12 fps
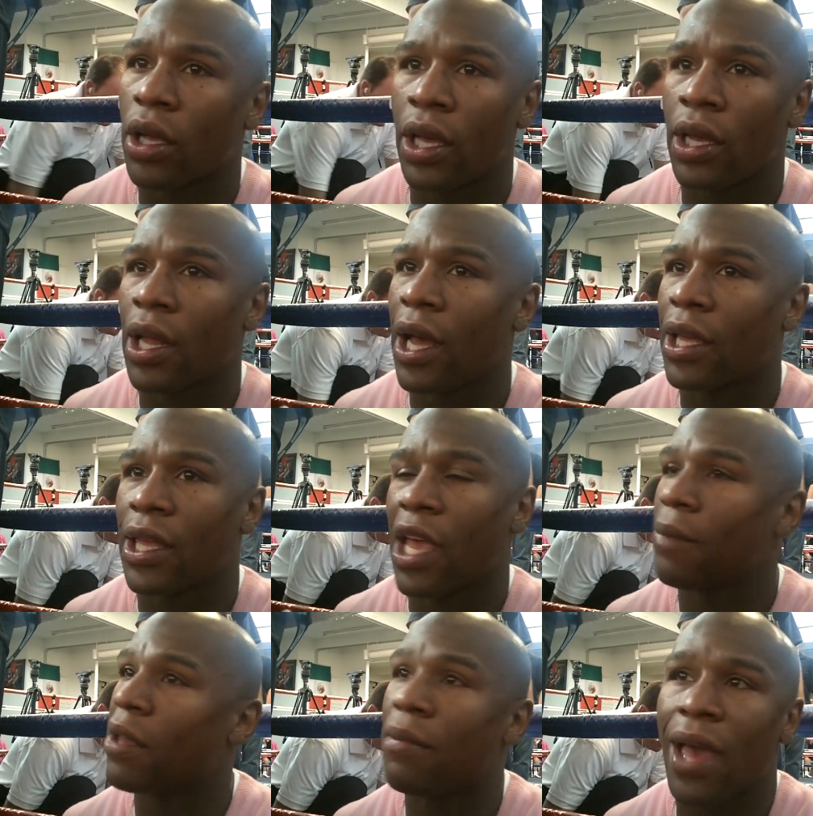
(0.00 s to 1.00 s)
and I
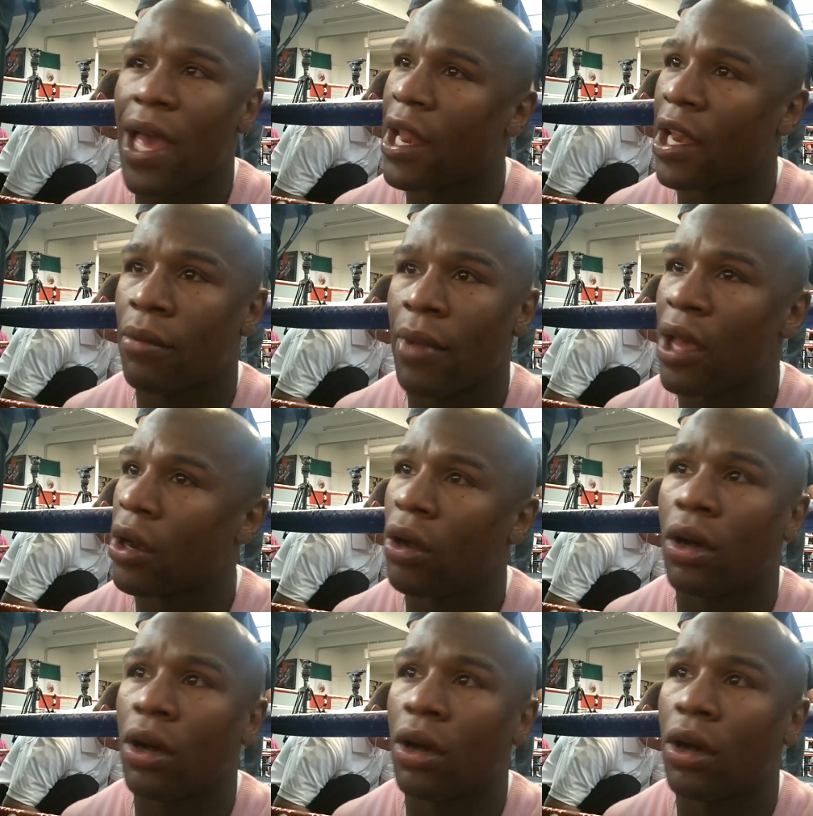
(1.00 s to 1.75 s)
can't be mad at them at